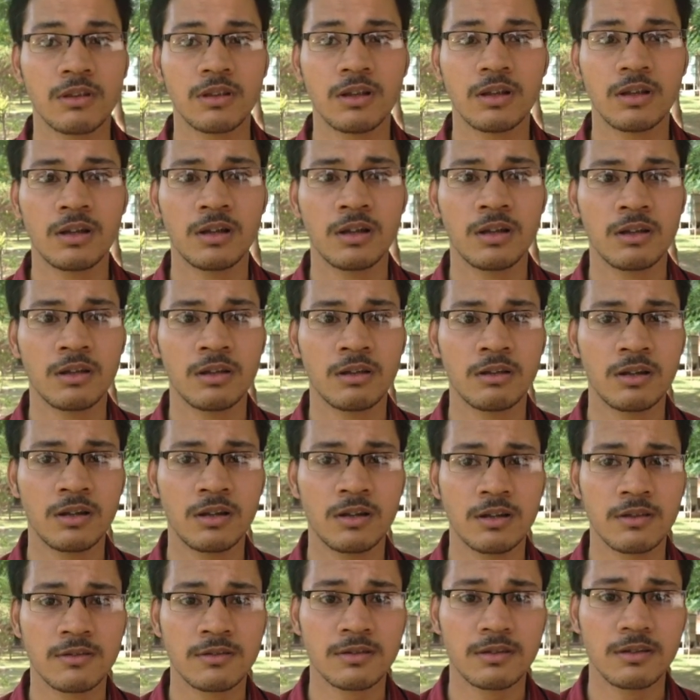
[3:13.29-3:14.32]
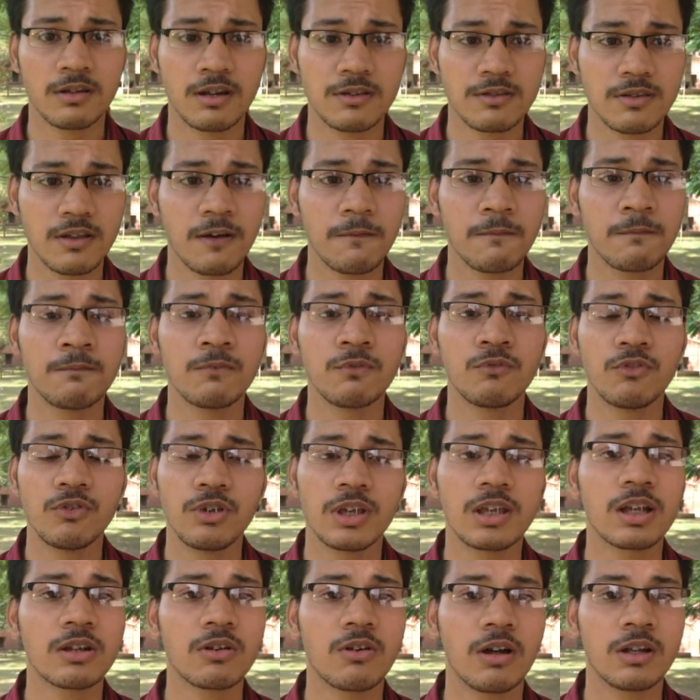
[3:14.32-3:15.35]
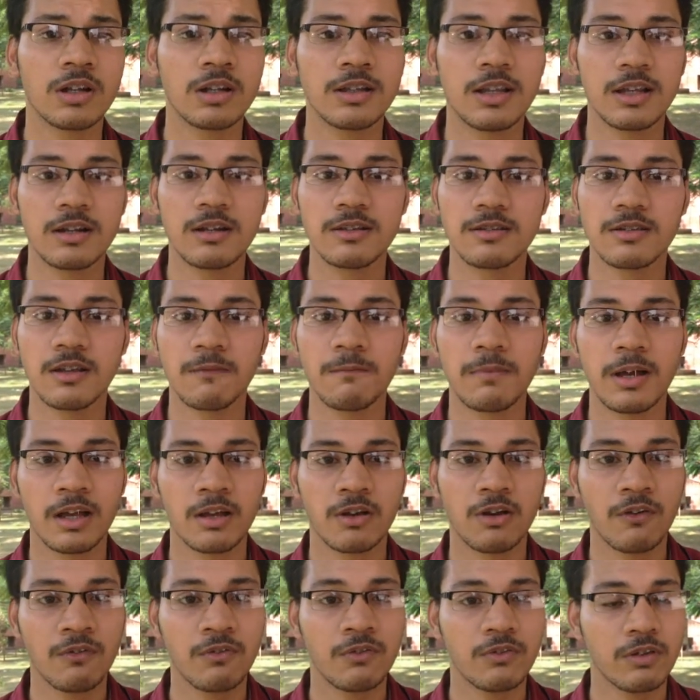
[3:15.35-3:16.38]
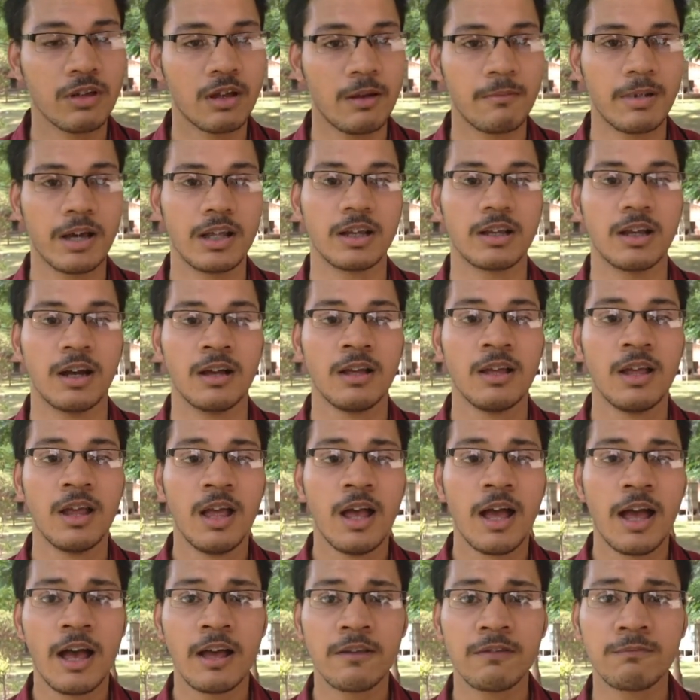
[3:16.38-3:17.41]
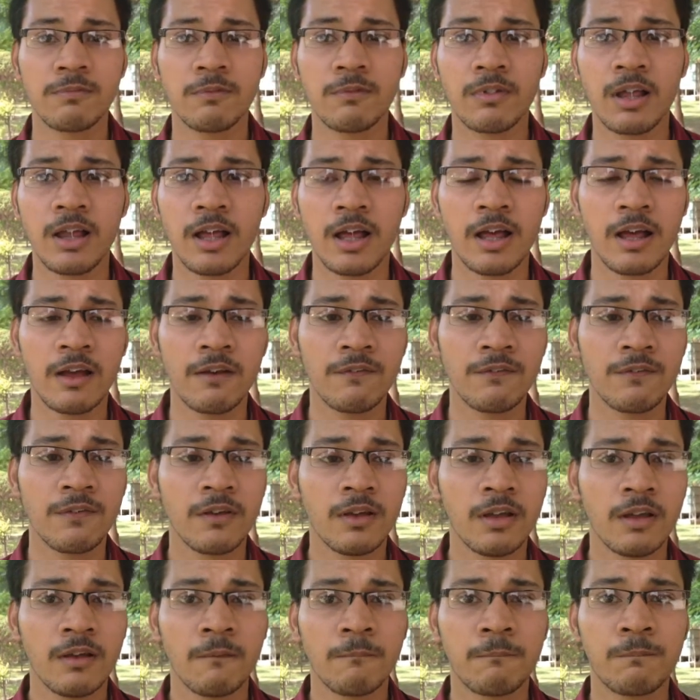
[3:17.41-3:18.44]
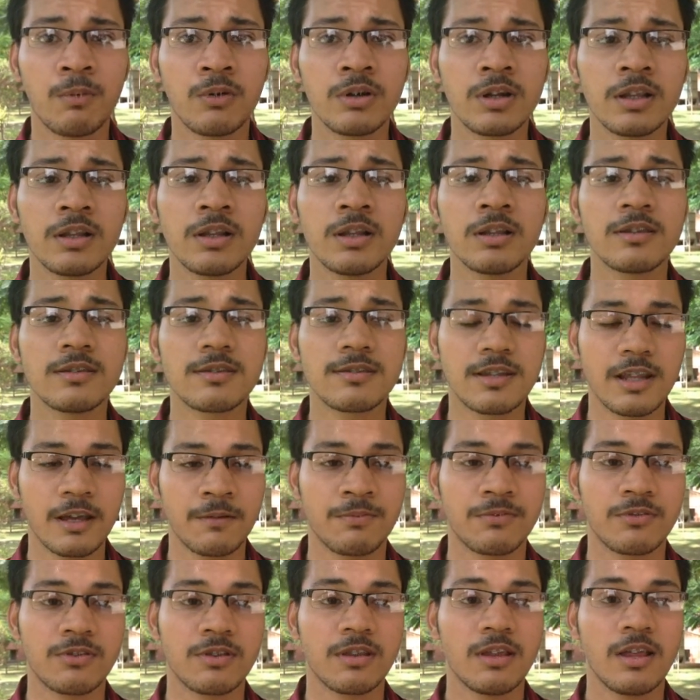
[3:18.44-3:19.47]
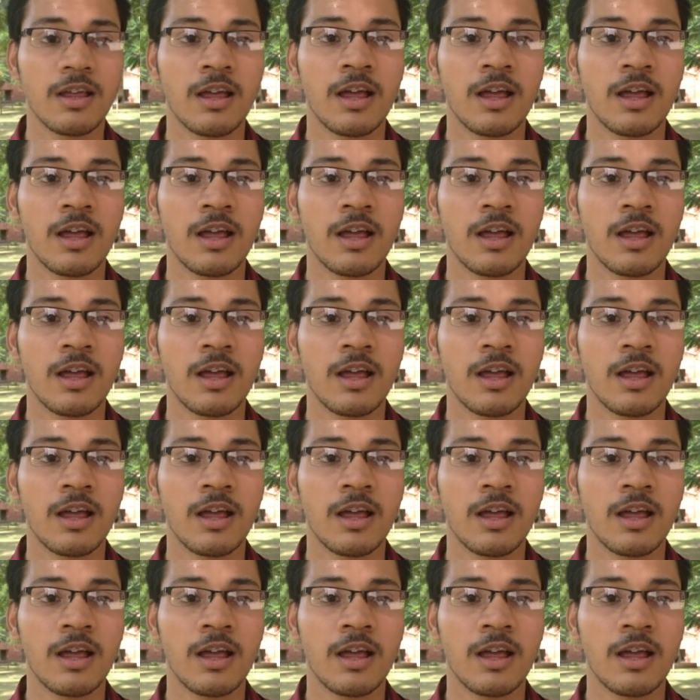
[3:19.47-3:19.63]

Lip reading: the reserve, we can call it the Reserve Bank of America, have put in the steps